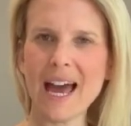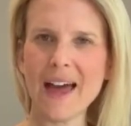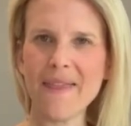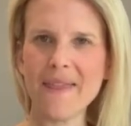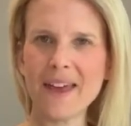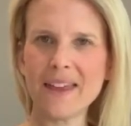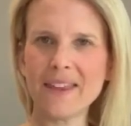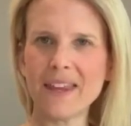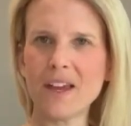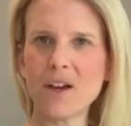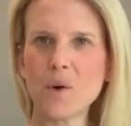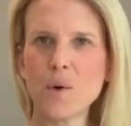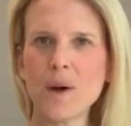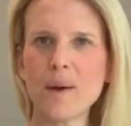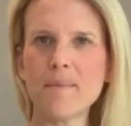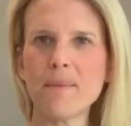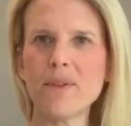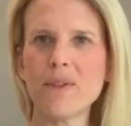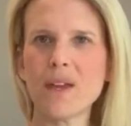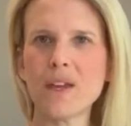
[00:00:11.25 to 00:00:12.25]
and then the
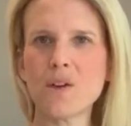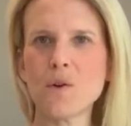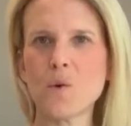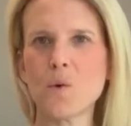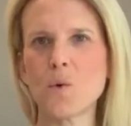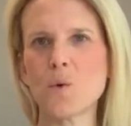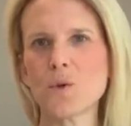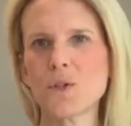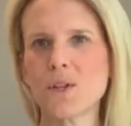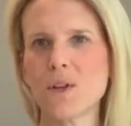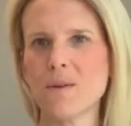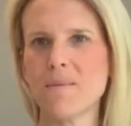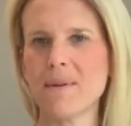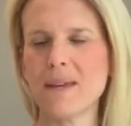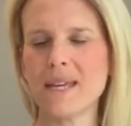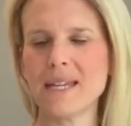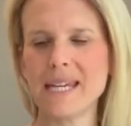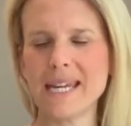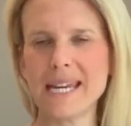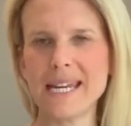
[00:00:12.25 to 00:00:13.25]
equipment that you'll also
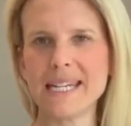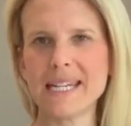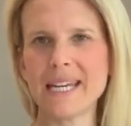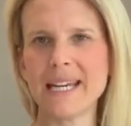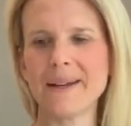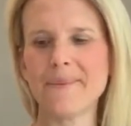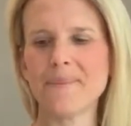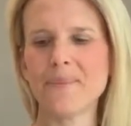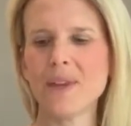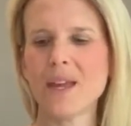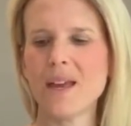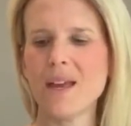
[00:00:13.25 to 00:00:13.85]
be needing.